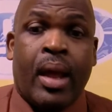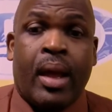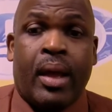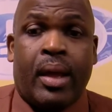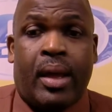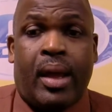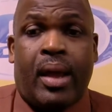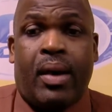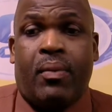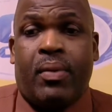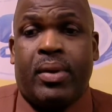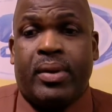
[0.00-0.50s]

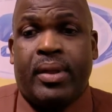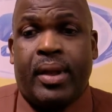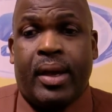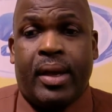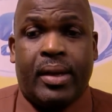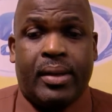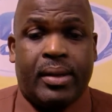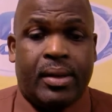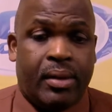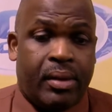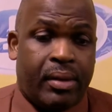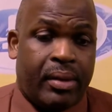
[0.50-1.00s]
Yeah, well, they
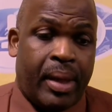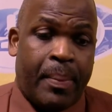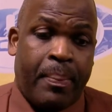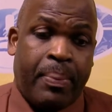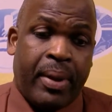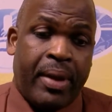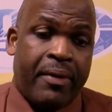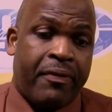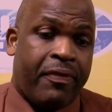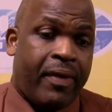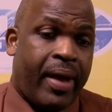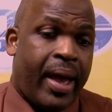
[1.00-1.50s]
you know they
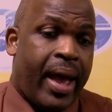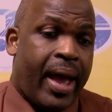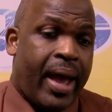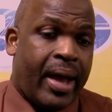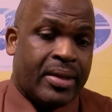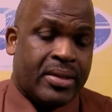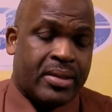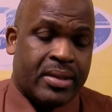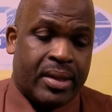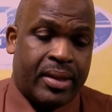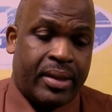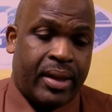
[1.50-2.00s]
play
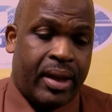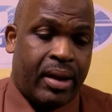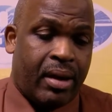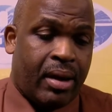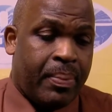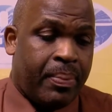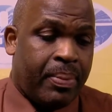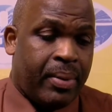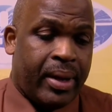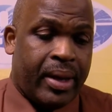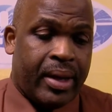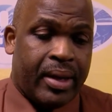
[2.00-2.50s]
fast and they are
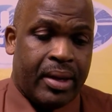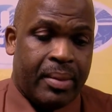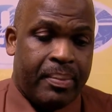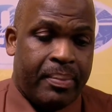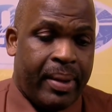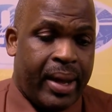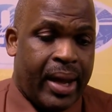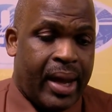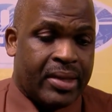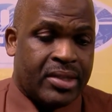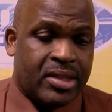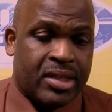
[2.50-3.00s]
playing good
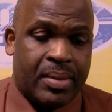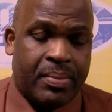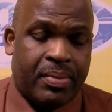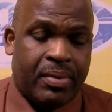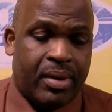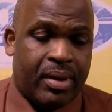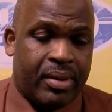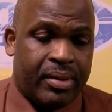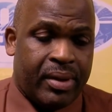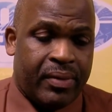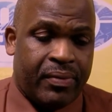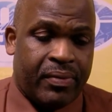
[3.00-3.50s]

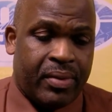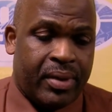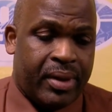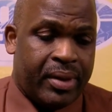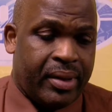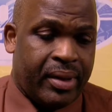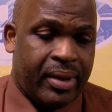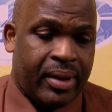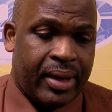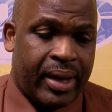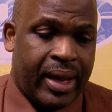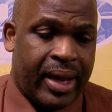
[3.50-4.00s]
basketball. They've won
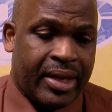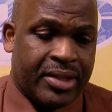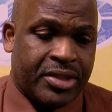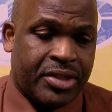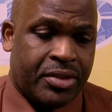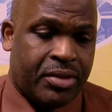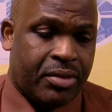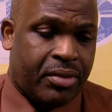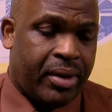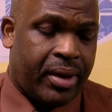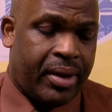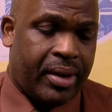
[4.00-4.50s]
their last
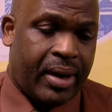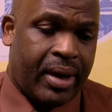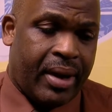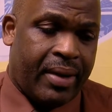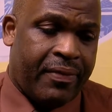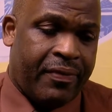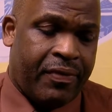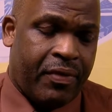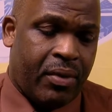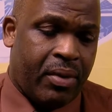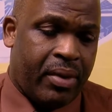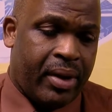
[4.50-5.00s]
three, uh,
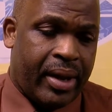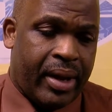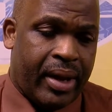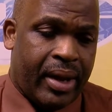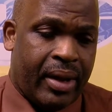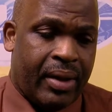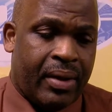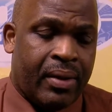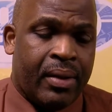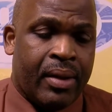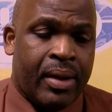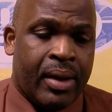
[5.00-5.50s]
four
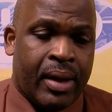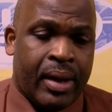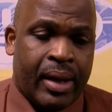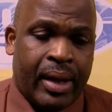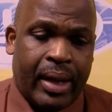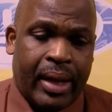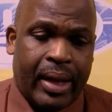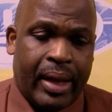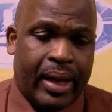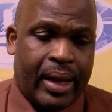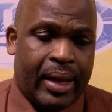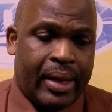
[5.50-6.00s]
now,
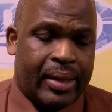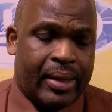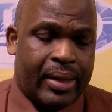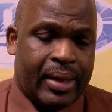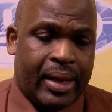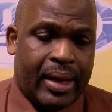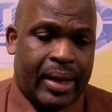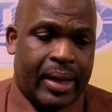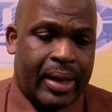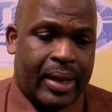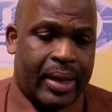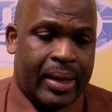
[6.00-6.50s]
and
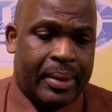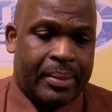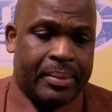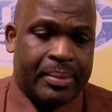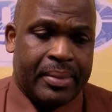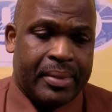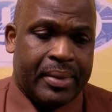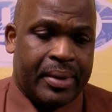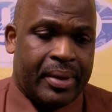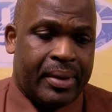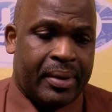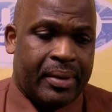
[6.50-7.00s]
uh,
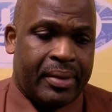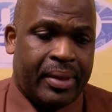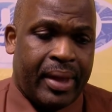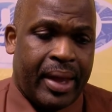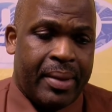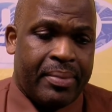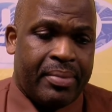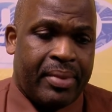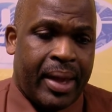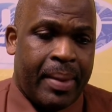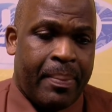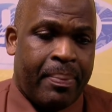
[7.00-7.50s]
you know
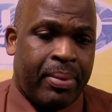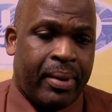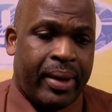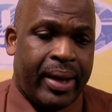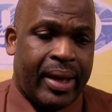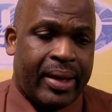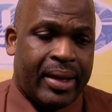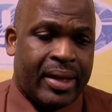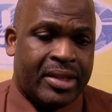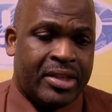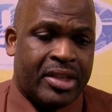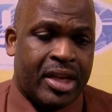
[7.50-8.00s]
they they play
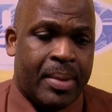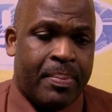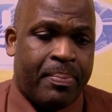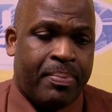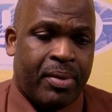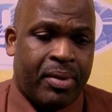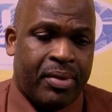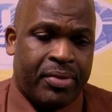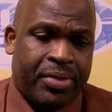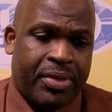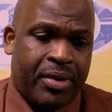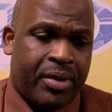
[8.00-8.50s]
at a
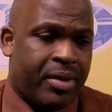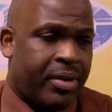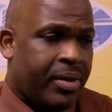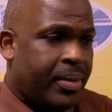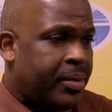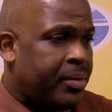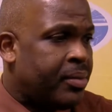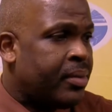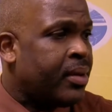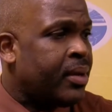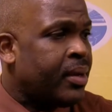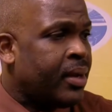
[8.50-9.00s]
tempo,
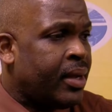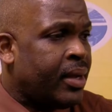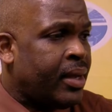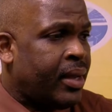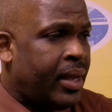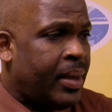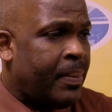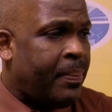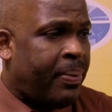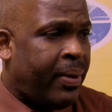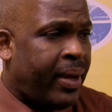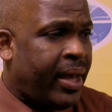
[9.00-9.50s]
third
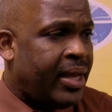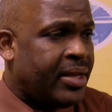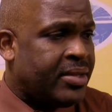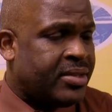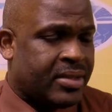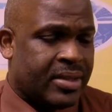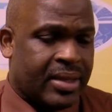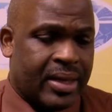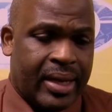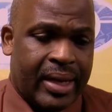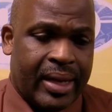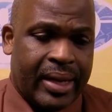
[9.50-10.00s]
in
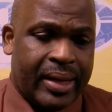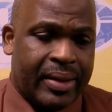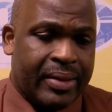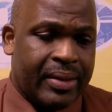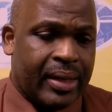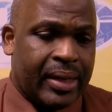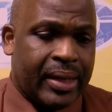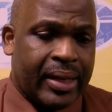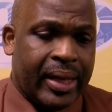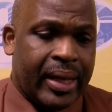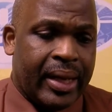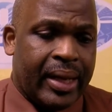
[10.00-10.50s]
pace uh, in
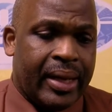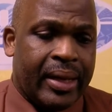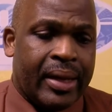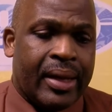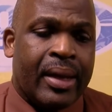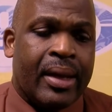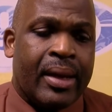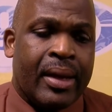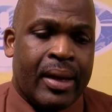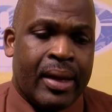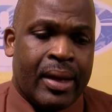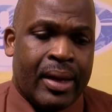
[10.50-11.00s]
the league.
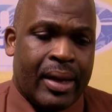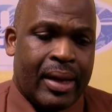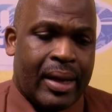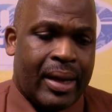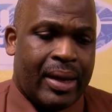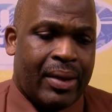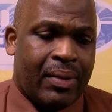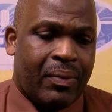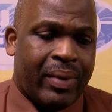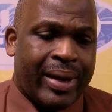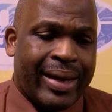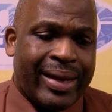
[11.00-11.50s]

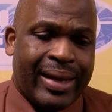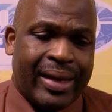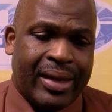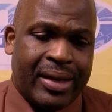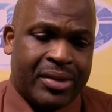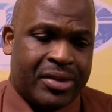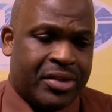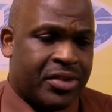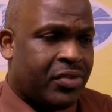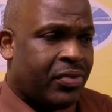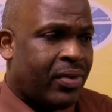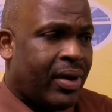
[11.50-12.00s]
Uh, we
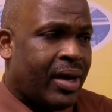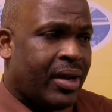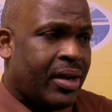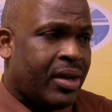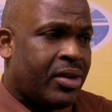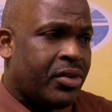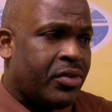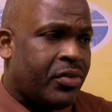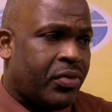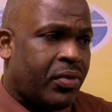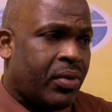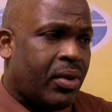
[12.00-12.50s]
needed to try to
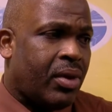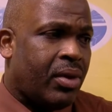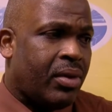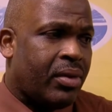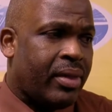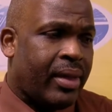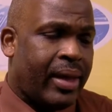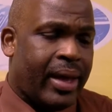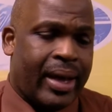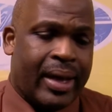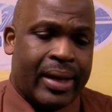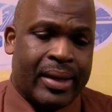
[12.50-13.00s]
control
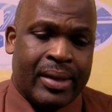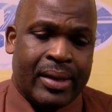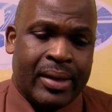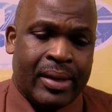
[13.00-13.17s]
that